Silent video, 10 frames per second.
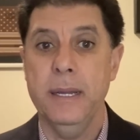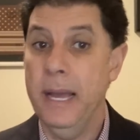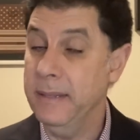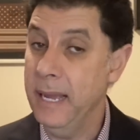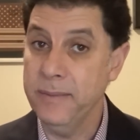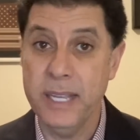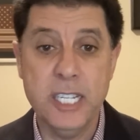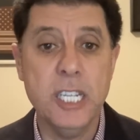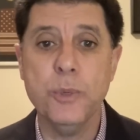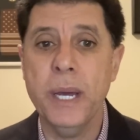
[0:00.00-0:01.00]
and
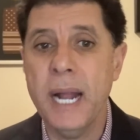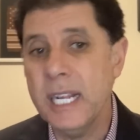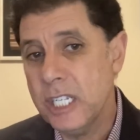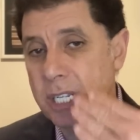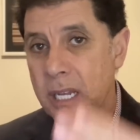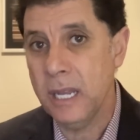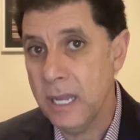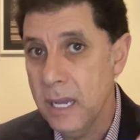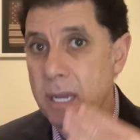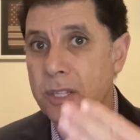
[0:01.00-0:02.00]
this is where I
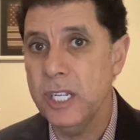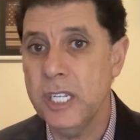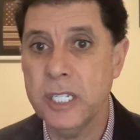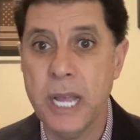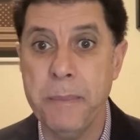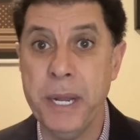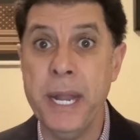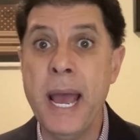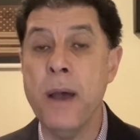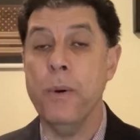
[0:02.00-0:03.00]
see this is coming.
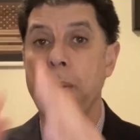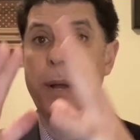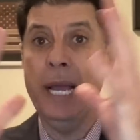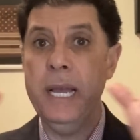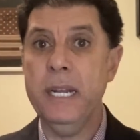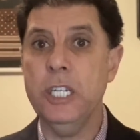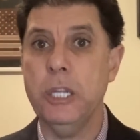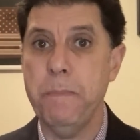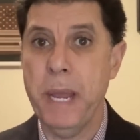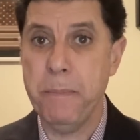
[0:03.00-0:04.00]
Now, here is
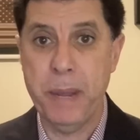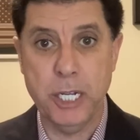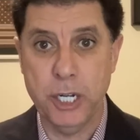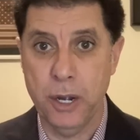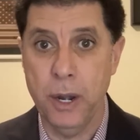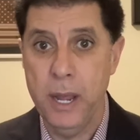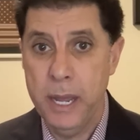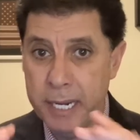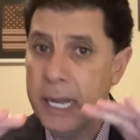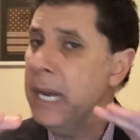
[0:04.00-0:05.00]
the big picture.
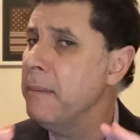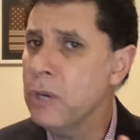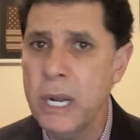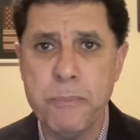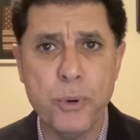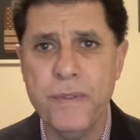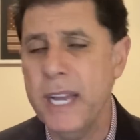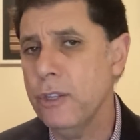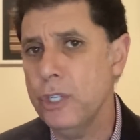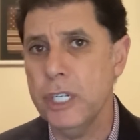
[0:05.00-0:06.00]
And again, I'm going to
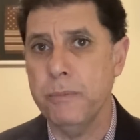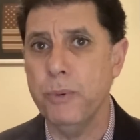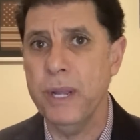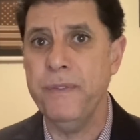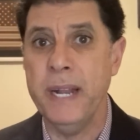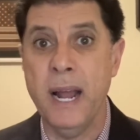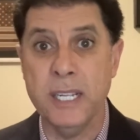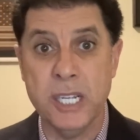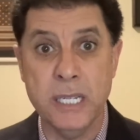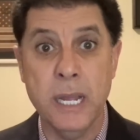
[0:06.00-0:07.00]
provide you just brief
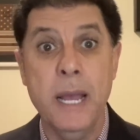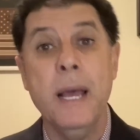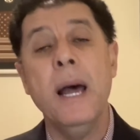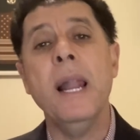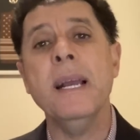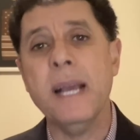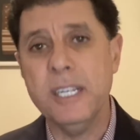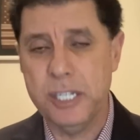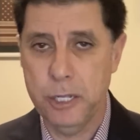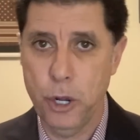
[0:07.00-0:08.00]
analysis. And like
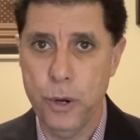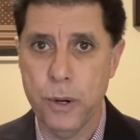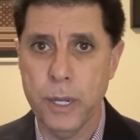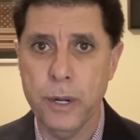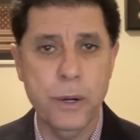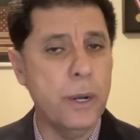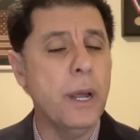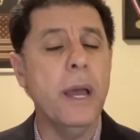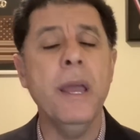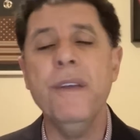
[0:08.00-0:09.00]
I said earlier,
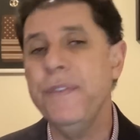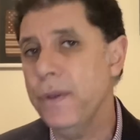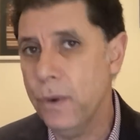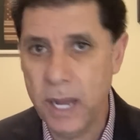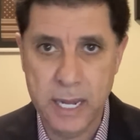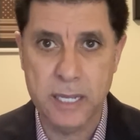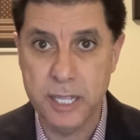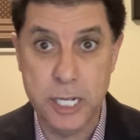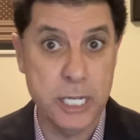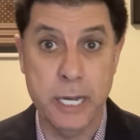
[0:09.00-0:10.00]
if you like
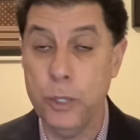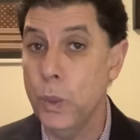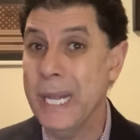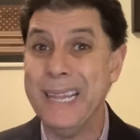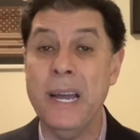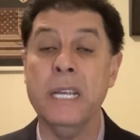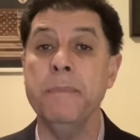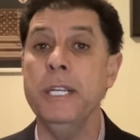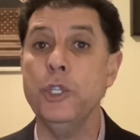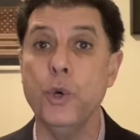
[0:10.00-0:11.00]
this and you would like
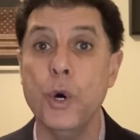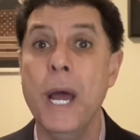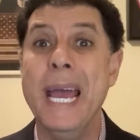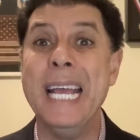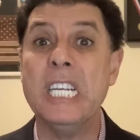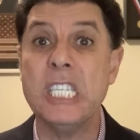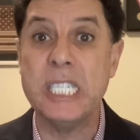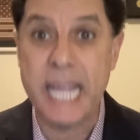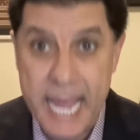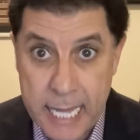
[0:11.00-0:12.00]
me to
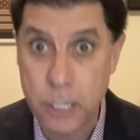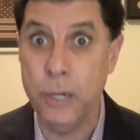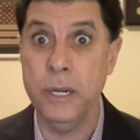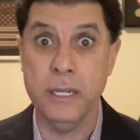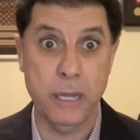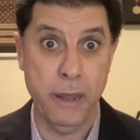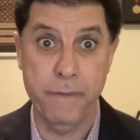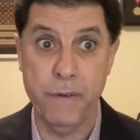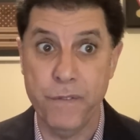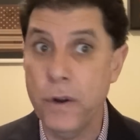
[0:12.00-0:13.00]
extend on it
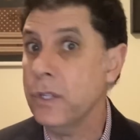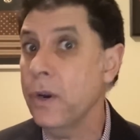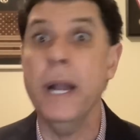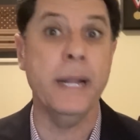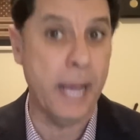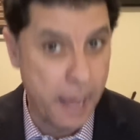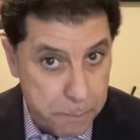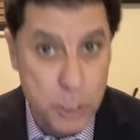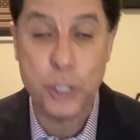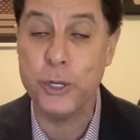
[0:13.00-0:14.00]
even further, and I
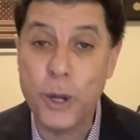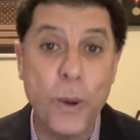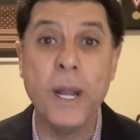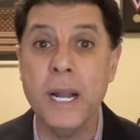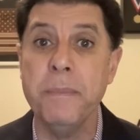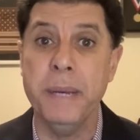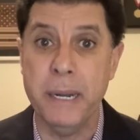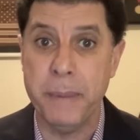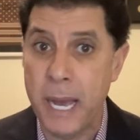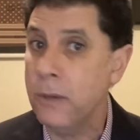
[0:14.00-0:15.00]
happen to know a little bit
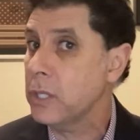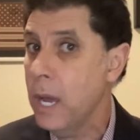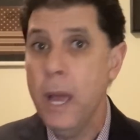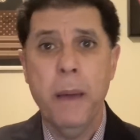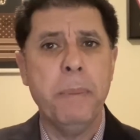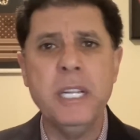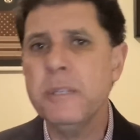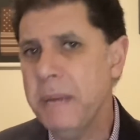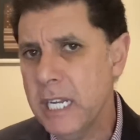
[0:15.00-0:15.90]
about, please